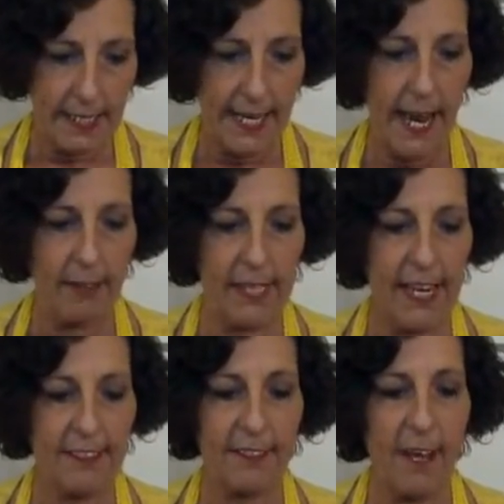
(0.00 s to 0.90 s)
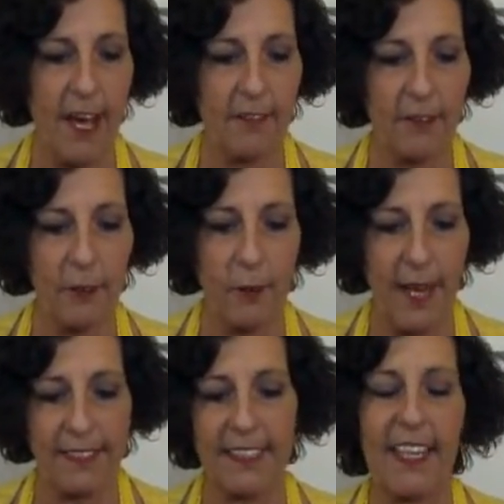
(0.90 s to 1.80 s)
Now, he has a lot of
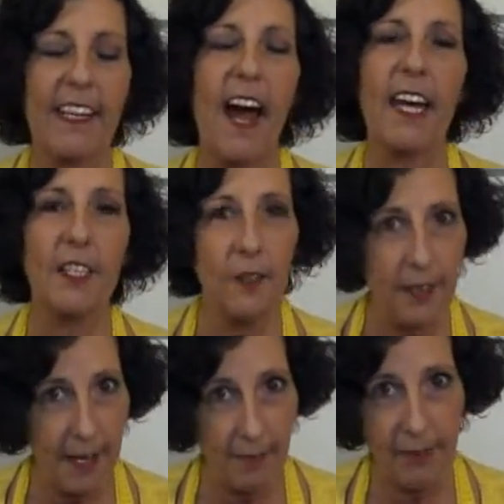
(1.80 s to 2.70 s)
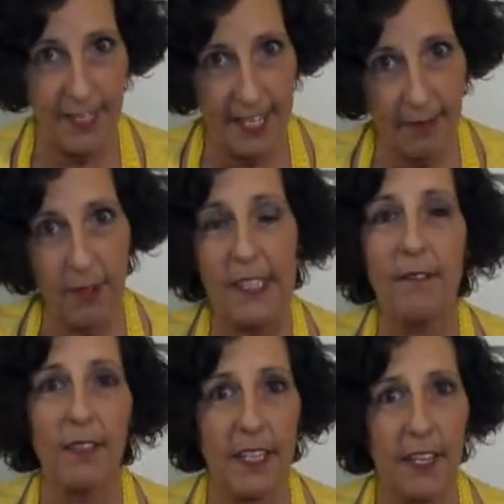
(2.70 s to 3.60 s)
requests. Can I do them for him
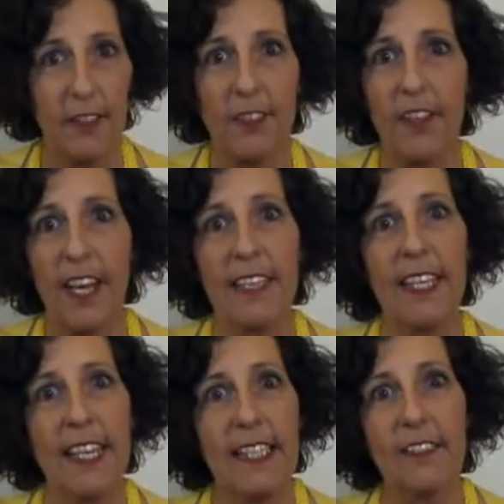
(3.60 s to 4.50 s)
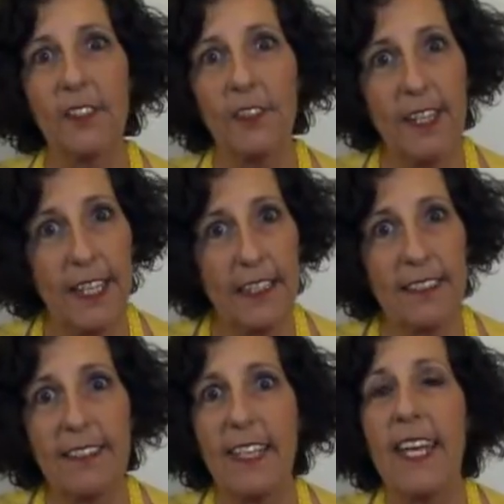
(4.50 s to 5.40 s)
in videos? And the answer
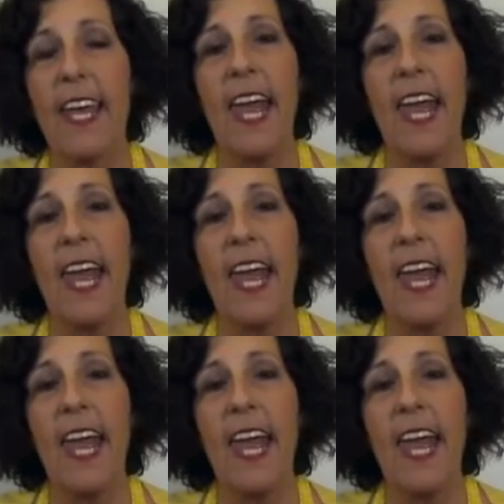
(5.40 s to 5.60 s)
is